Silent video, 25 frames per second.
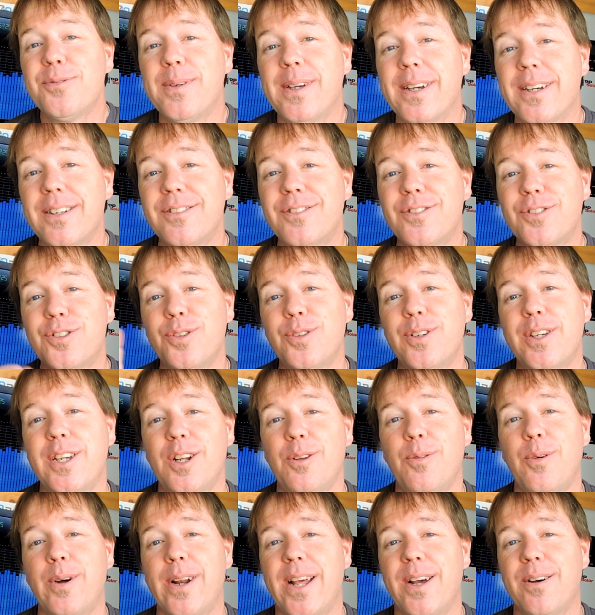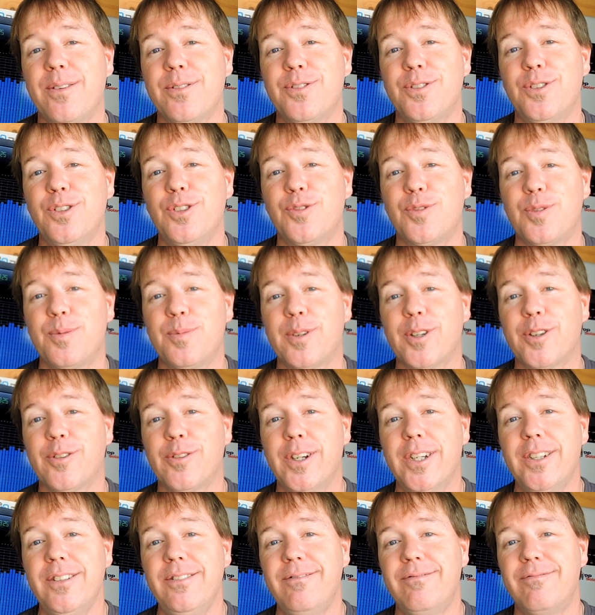we had two kilowatt hours used from the
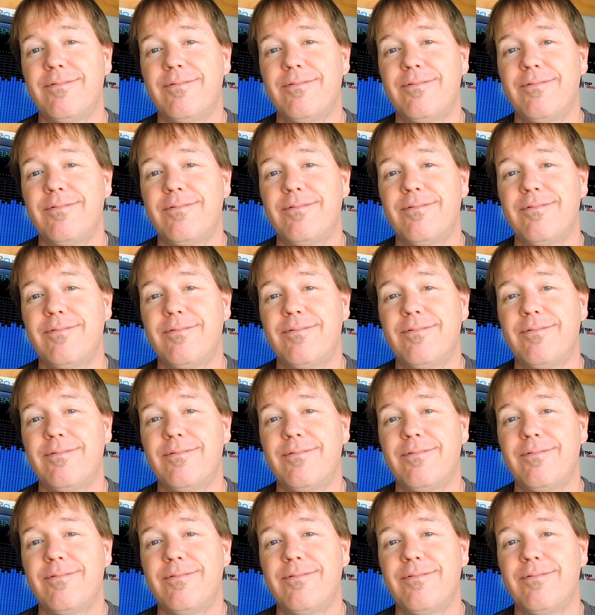grid